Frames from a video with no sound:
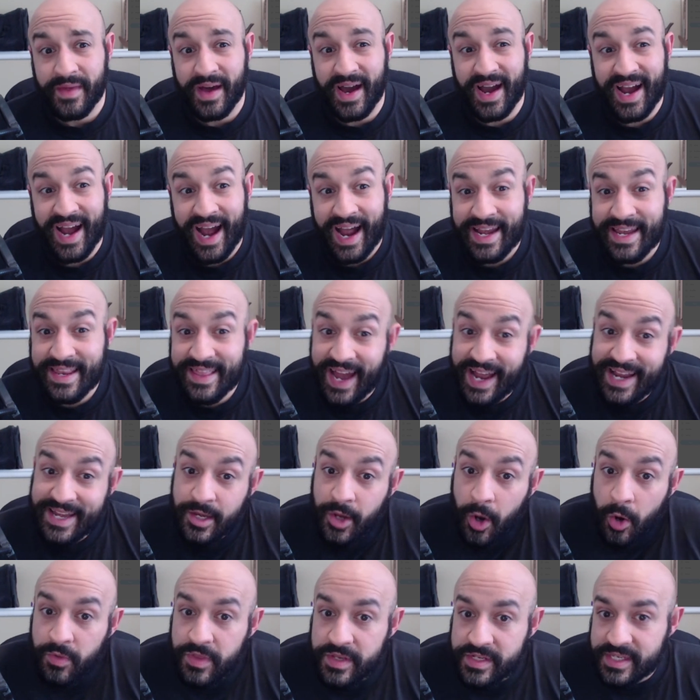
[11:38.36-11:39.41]
I
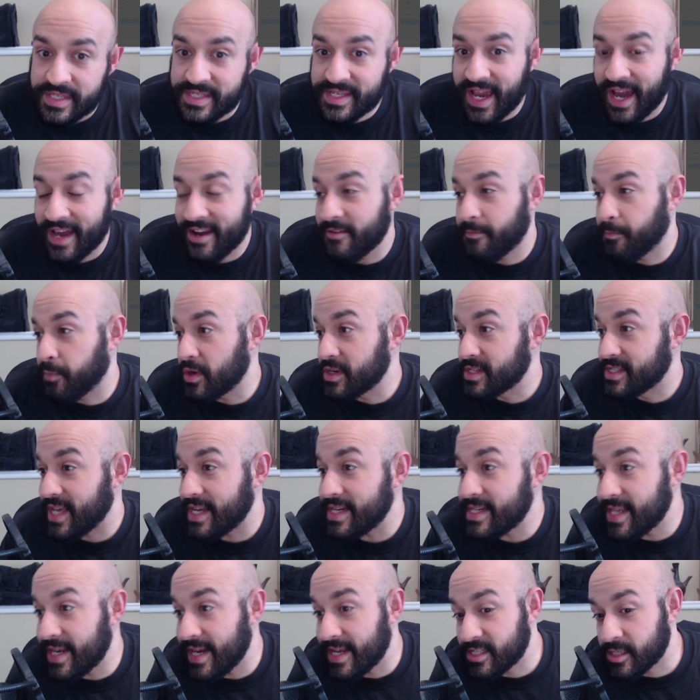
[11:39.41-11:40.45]
know this is kind of
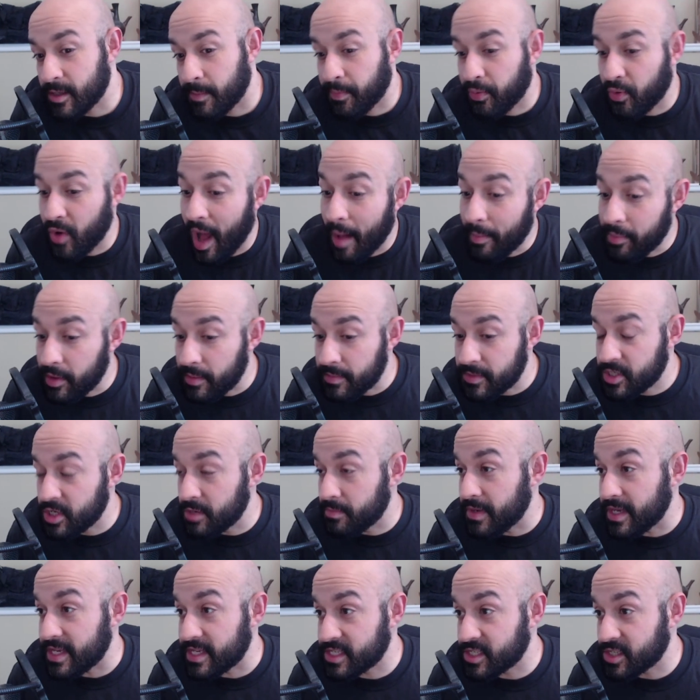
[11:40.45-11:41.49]
presented as a problem to
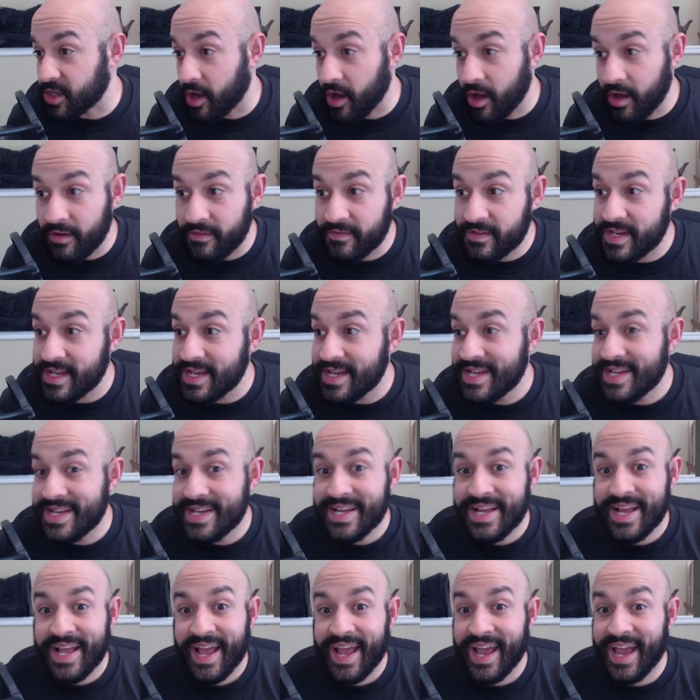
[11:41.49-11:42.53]
be solved,
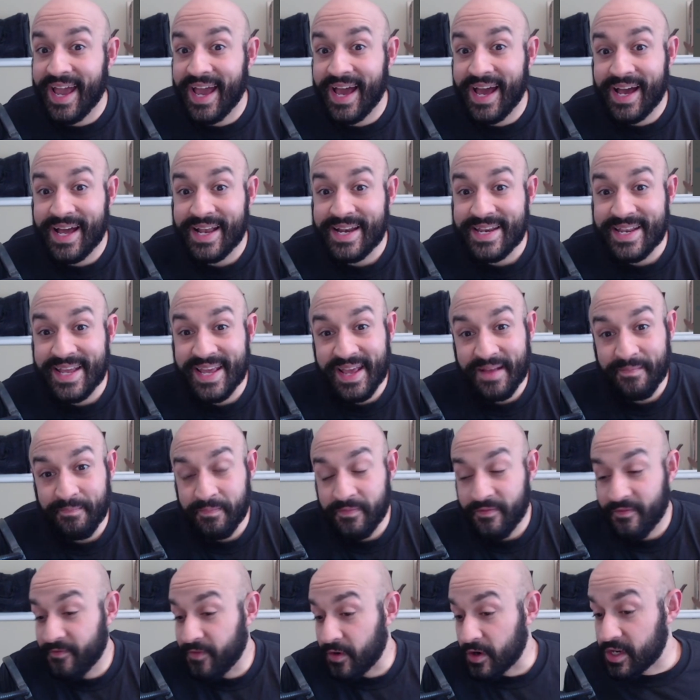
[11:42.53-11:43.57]
and
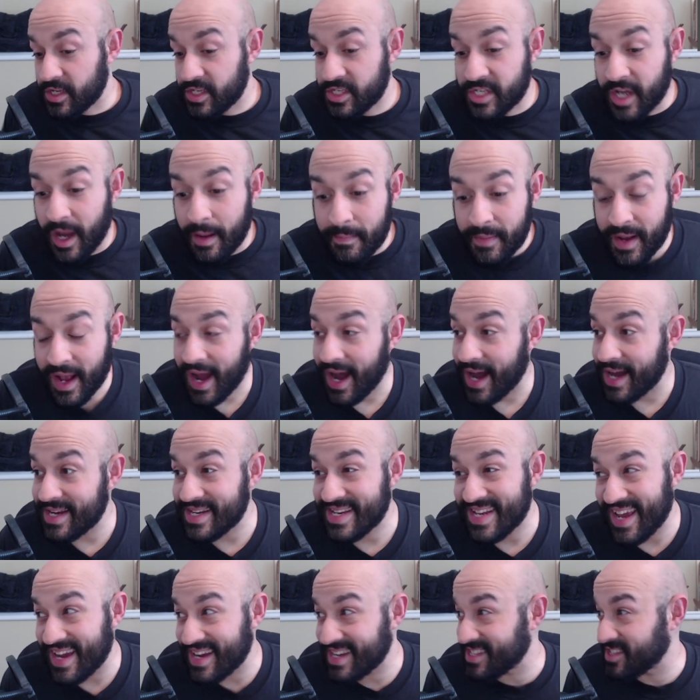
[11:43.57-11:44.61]
for some
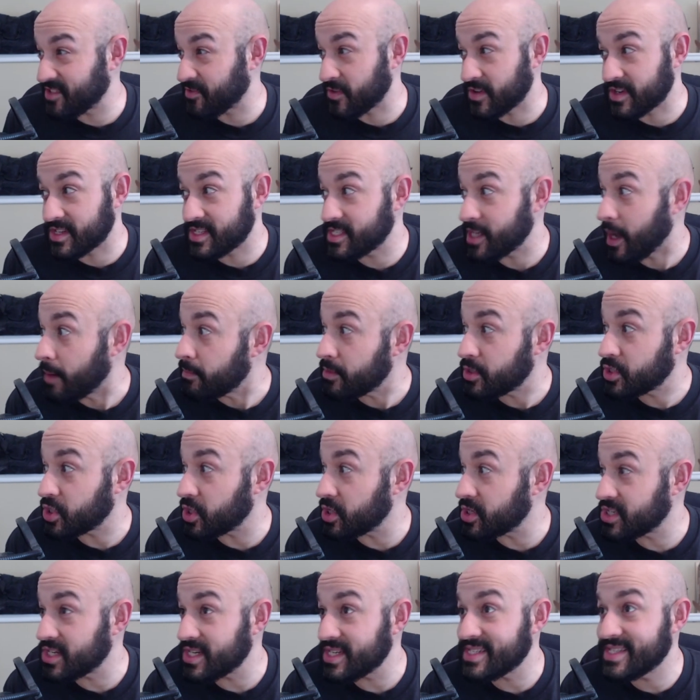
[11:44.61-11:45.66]
contexts, for some
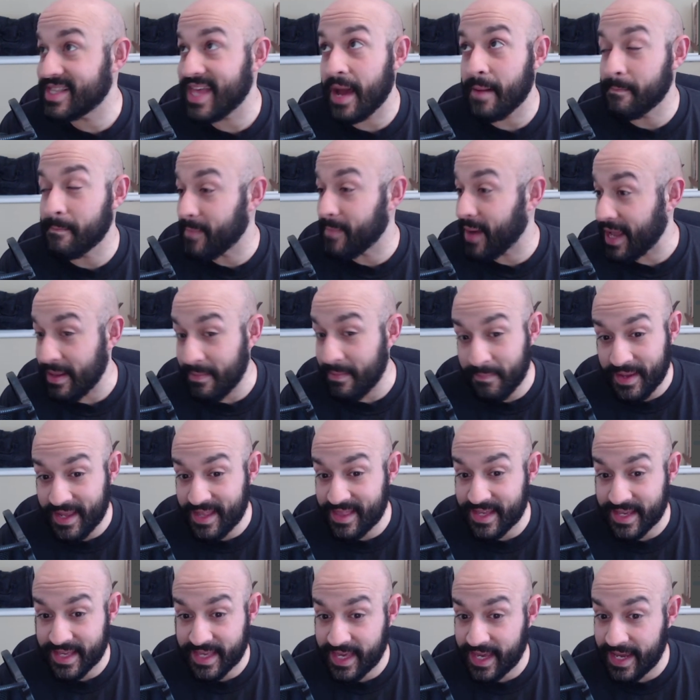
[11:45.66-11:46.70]
churches, that might be
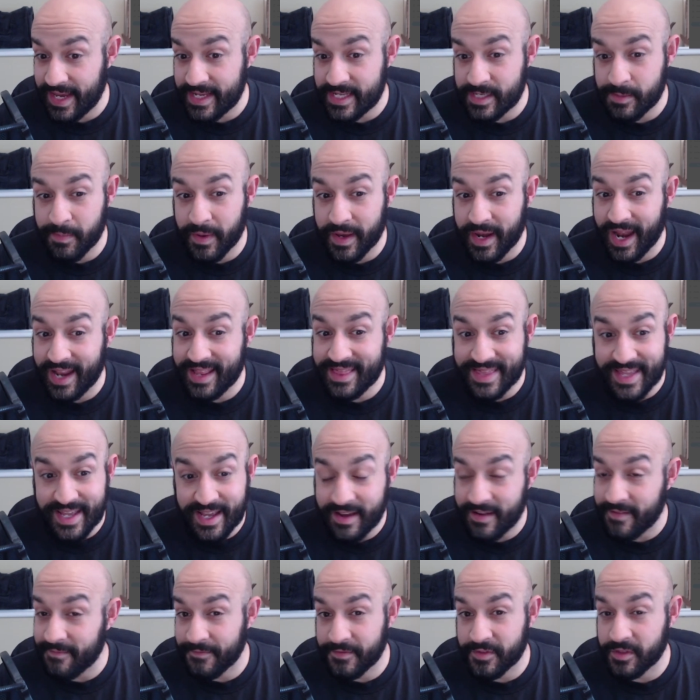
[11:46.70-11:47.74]
the case, but I
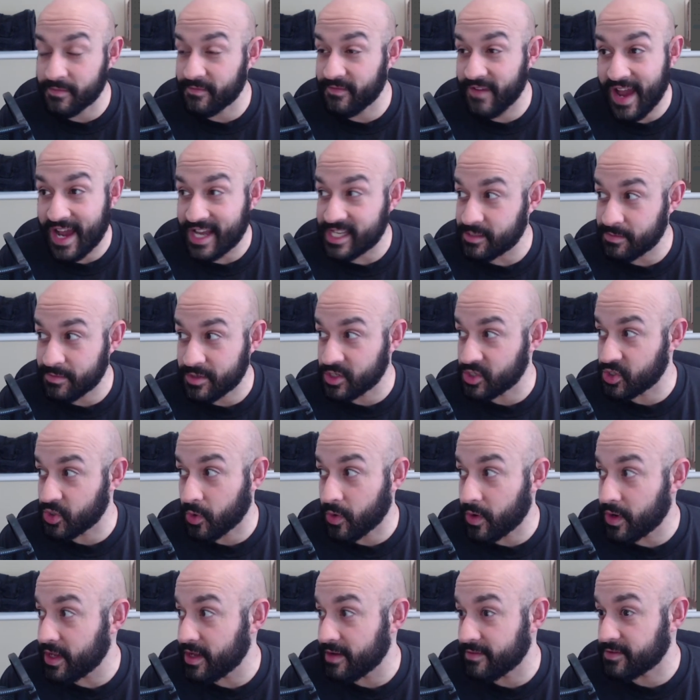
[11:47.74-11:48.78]
think for the vast
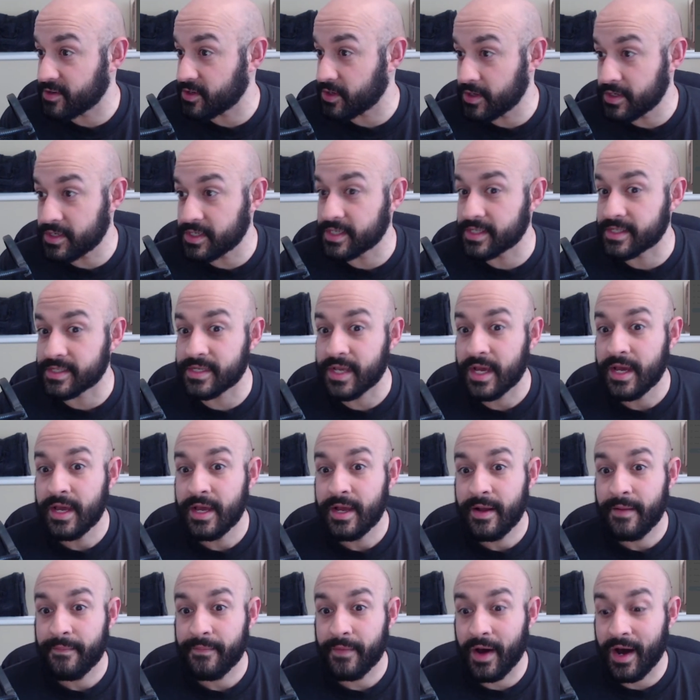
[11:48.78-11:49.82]
majority of churches,
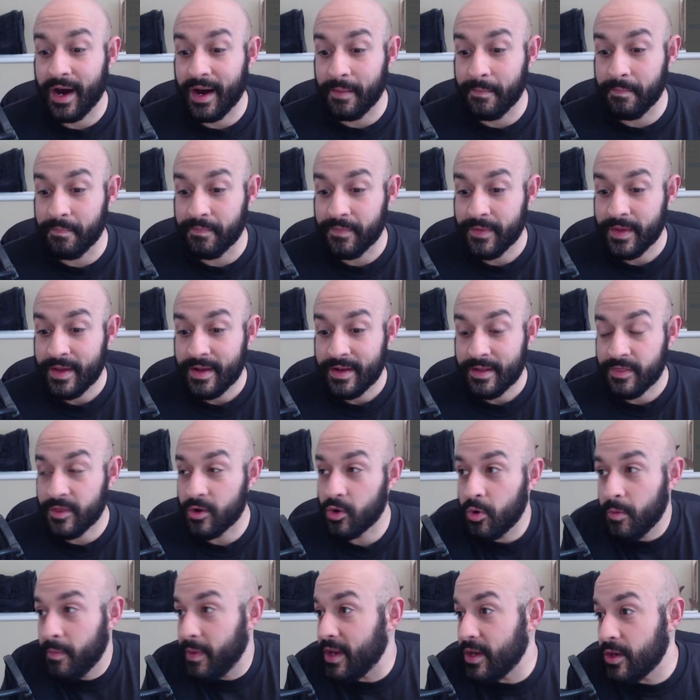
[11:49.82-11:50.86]

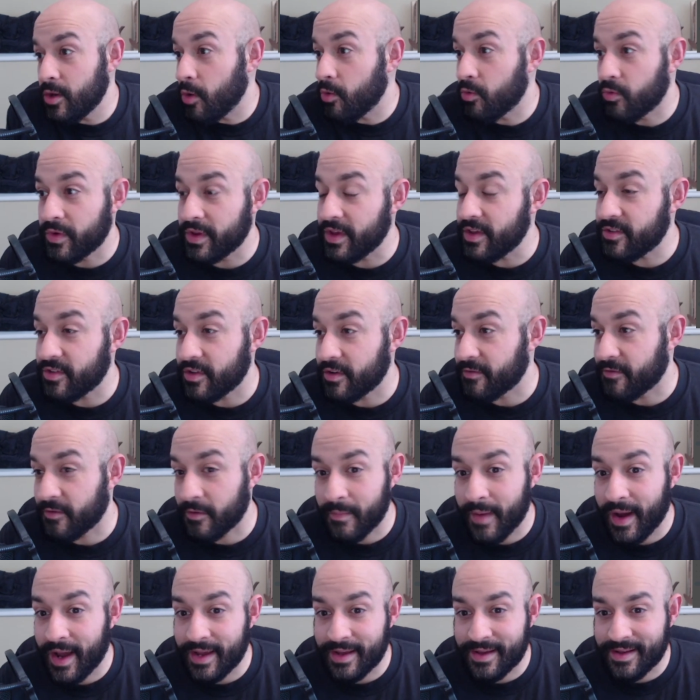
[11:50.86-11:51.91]
there would be no reason for
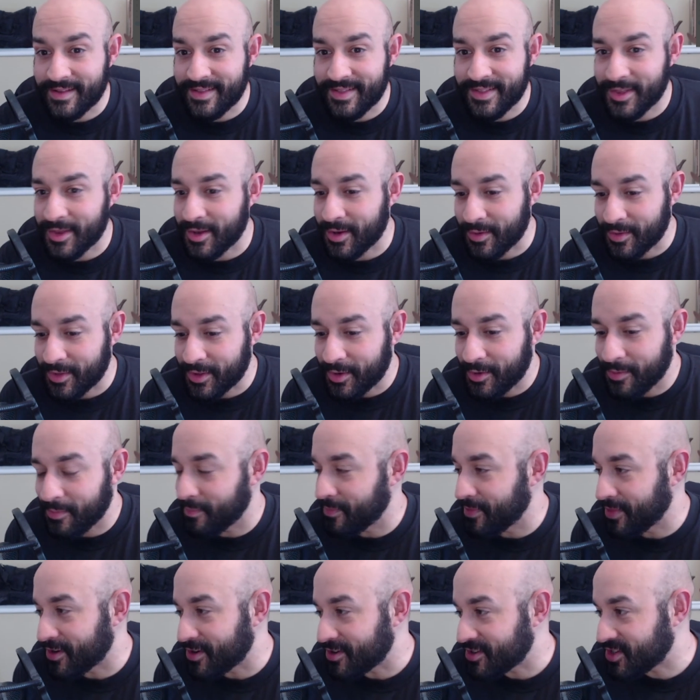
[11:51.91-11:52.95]
my, you know,
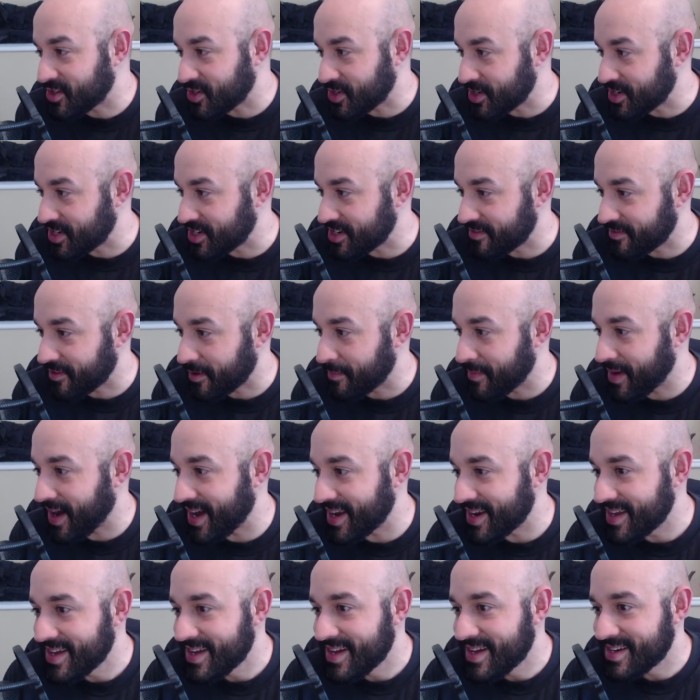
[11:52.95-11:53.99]
little church in
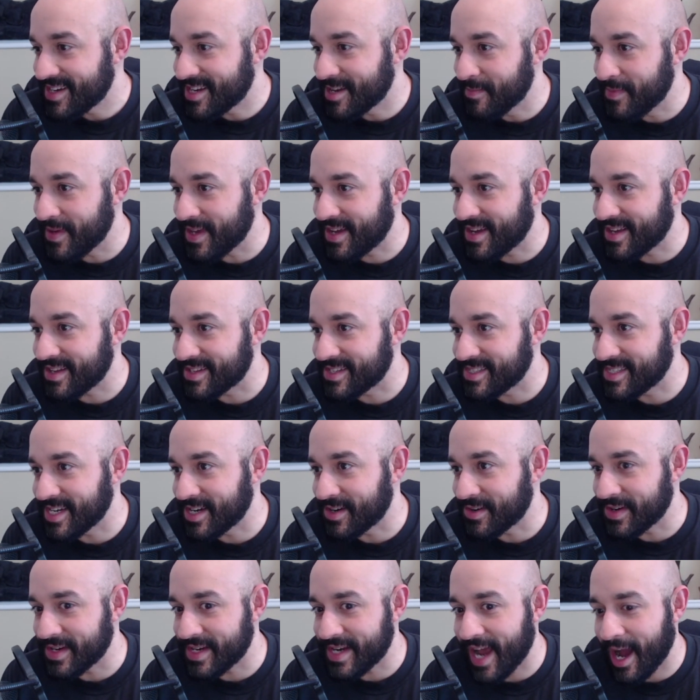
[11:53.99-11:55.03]
Vermont to be
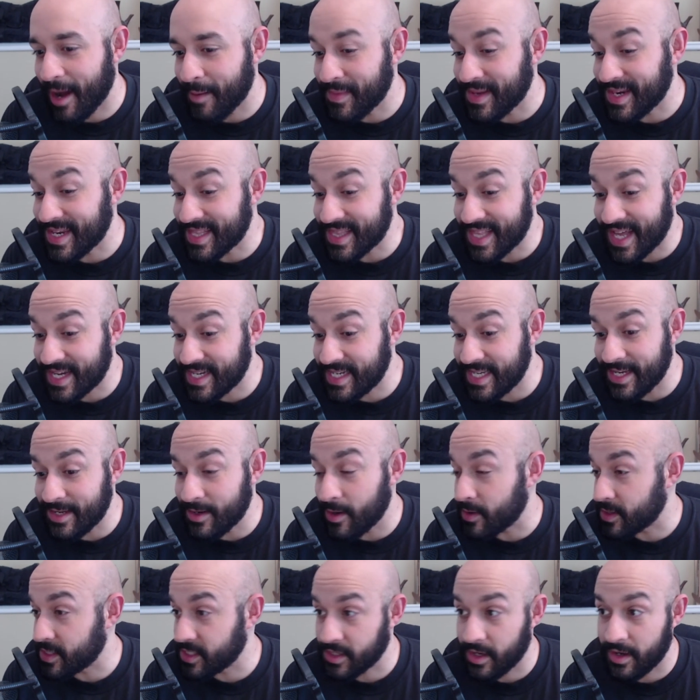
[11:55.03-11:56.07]
considering how many
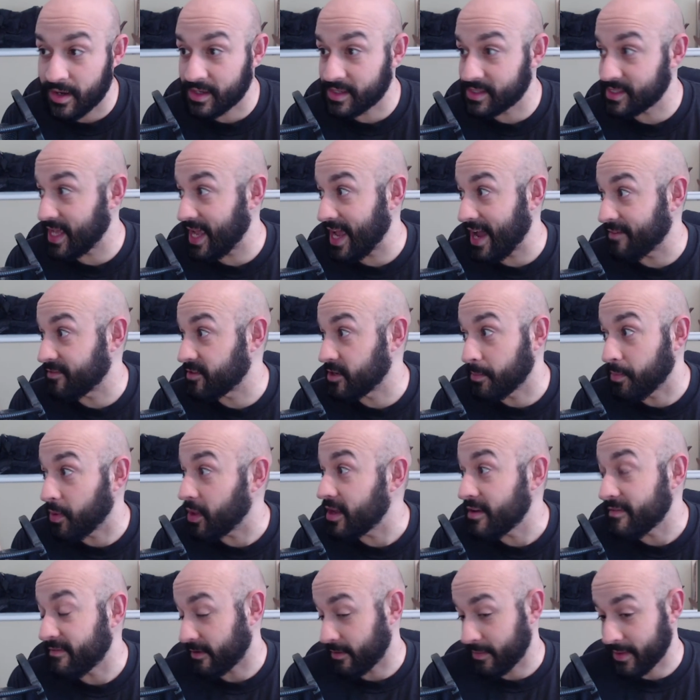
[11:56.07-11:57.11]
Latino songs they have to
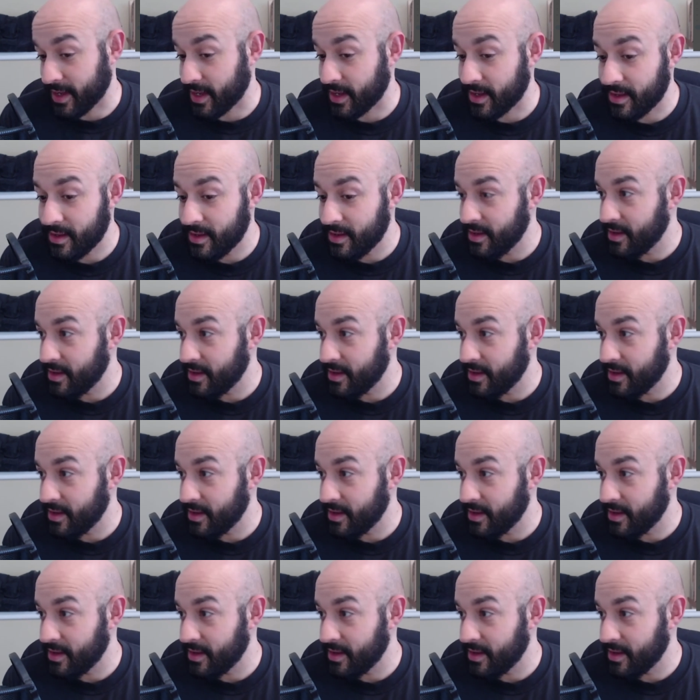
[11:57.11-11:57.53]
play for me.